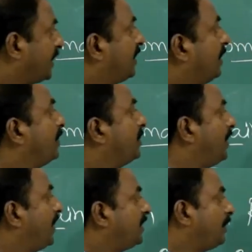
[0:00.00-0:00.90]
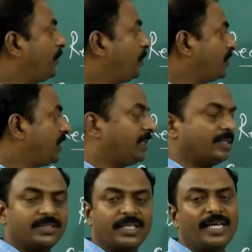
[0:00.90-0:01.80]
example, gsipuc,
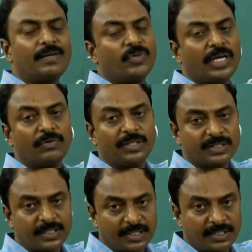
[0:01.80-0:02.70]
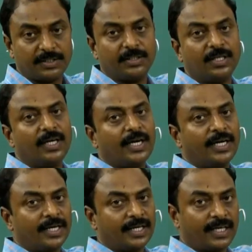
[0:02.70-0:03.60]
this is the name we have decided here.
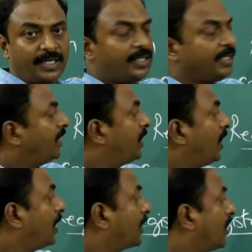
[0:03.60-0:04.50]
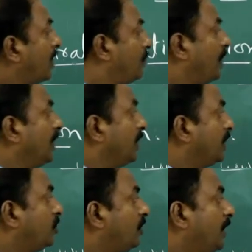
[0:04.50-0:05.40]
And again, .com,
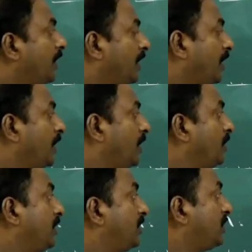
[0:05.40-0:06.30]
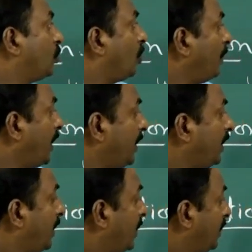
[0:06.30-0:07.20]
this is the
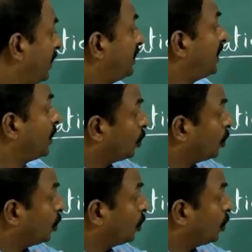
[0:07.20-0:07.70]
domain, this